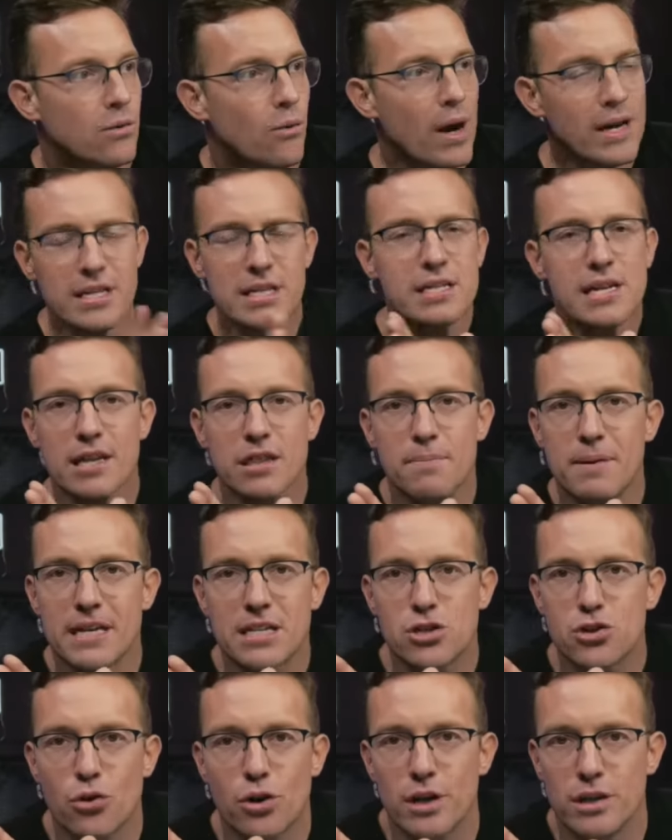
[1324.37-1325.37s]
Why is this not the
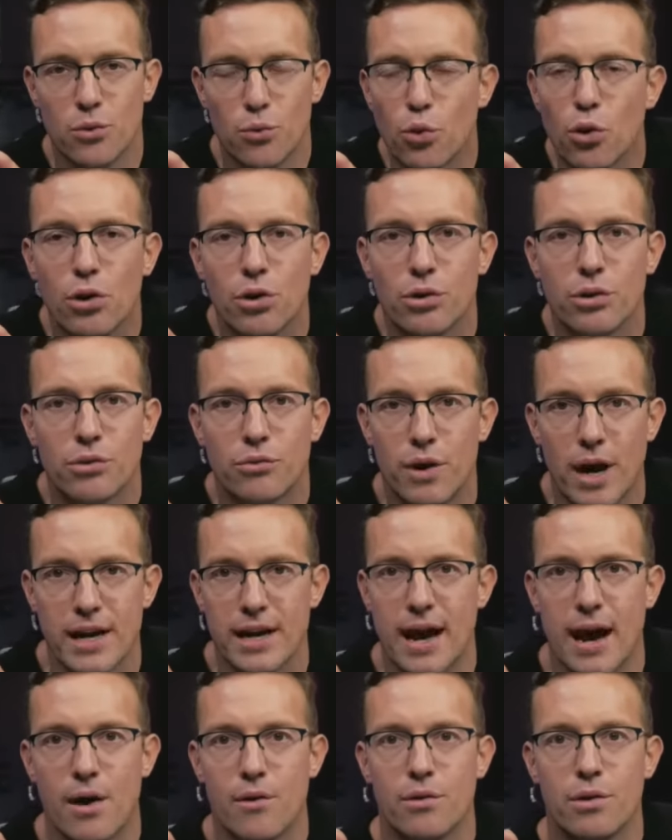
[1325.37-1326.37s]
biggest story in the world
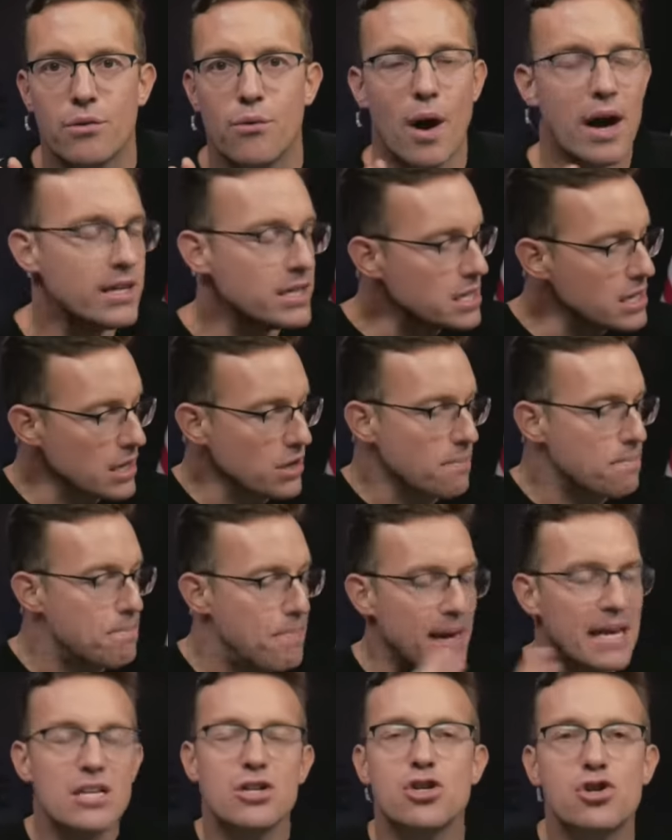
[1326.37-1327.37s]
right now? Why is this not the
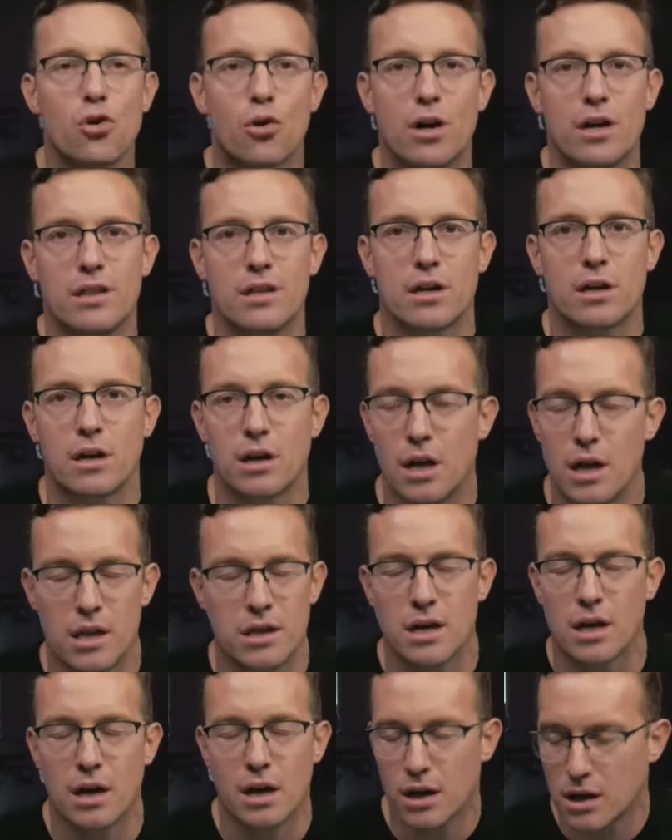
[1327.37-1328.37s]
biggest story in
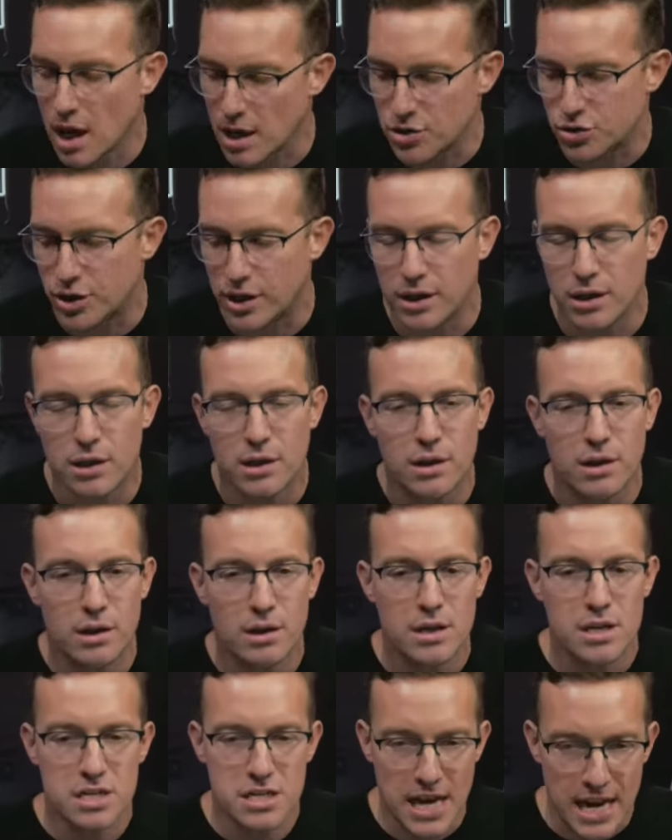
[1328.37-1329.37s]
the country?
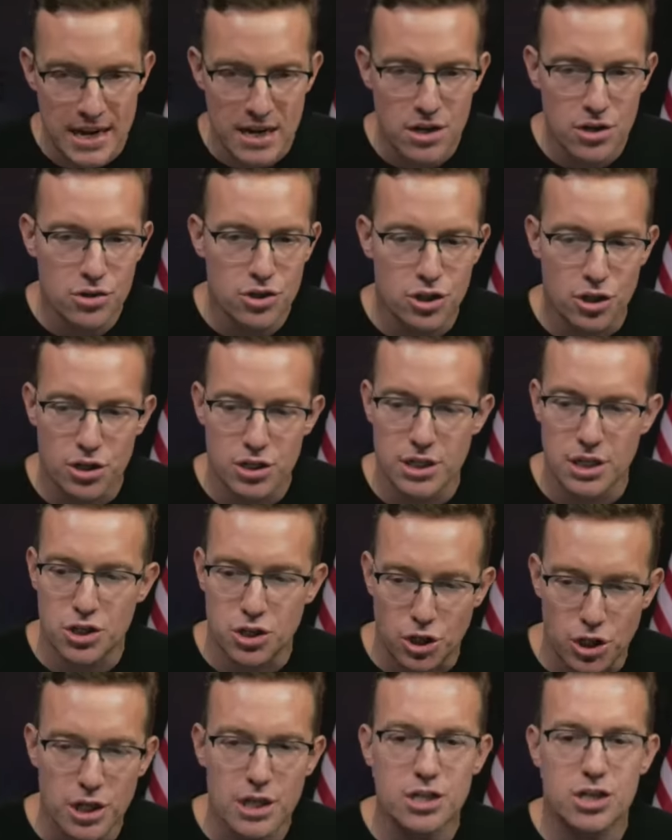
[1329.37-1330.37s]
State of New Jersey,
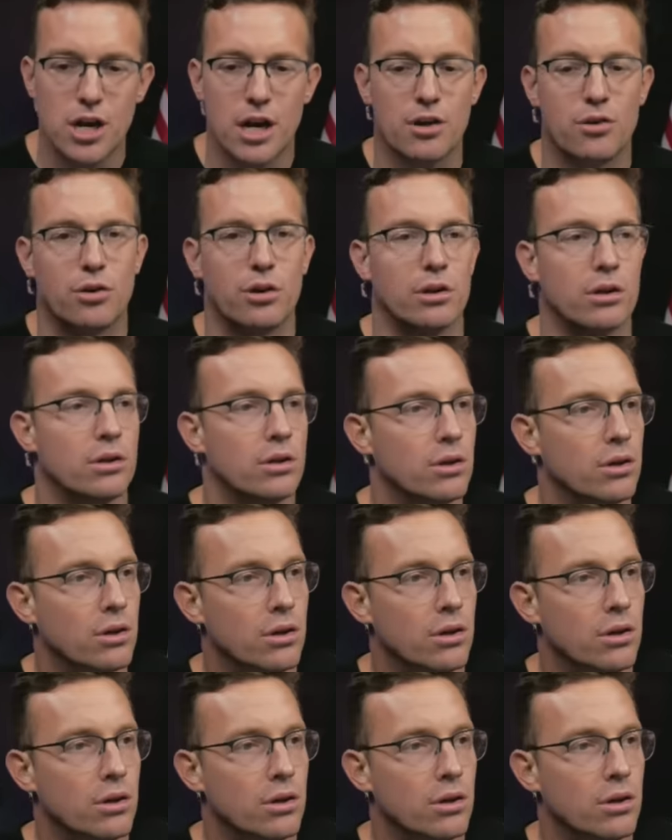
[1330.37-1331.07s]
Attorney General.